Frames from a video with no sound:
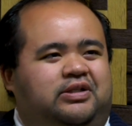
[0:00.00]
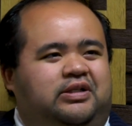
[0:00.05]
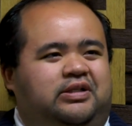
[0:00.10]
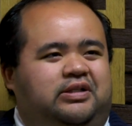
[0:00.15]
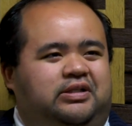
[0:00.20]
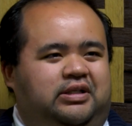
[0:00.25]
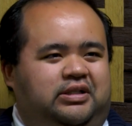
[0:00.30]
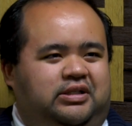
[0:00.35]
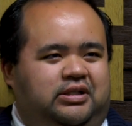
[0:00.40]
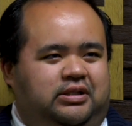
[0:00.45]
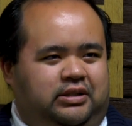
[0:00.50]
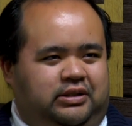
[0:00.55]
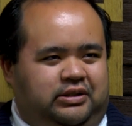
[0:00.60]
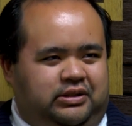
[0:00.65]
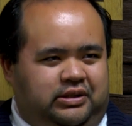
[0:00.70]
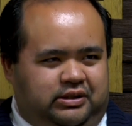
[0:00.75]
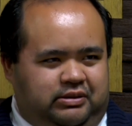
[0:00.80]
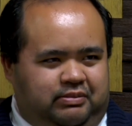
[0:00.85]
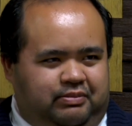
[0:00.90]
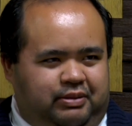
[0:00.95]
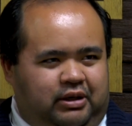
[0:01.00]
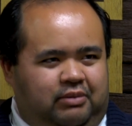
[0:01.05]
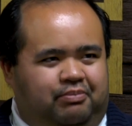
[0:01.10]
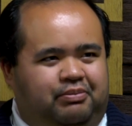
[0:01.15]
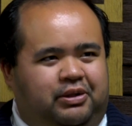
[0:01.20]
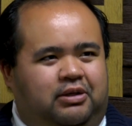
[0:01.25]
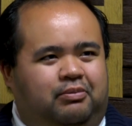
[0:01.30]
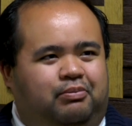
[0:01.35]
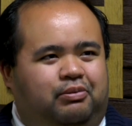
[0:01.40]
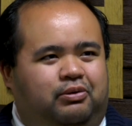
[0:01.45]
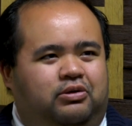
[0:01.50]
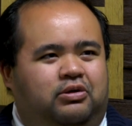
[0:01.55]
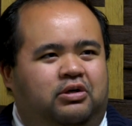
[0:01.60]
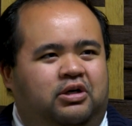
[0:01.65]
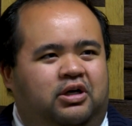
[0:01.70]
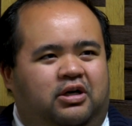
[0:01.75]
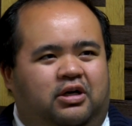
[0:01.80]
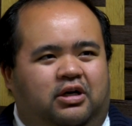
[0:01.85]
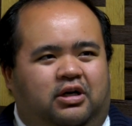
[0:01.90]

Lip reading: it's just about people.